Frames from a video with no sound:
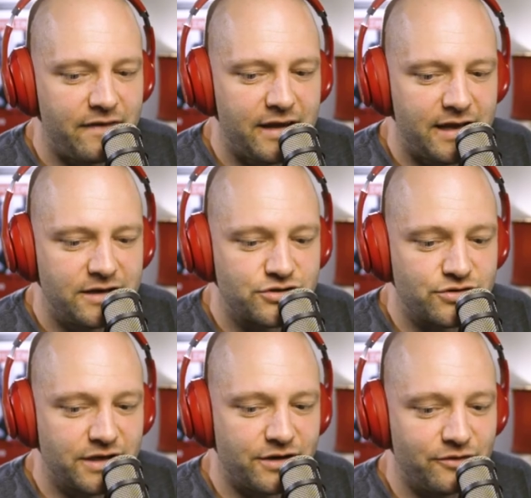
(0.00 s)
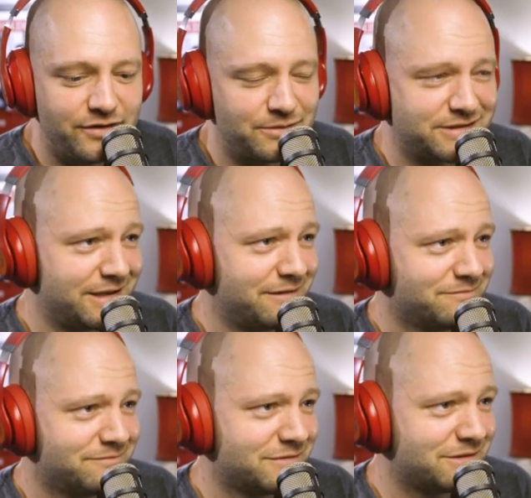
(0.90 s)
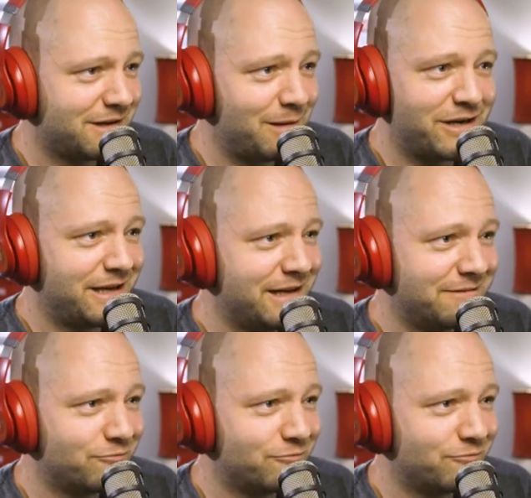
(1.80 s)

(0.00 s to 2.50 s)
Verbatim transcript: and then during COVID, I was like, I'm going to get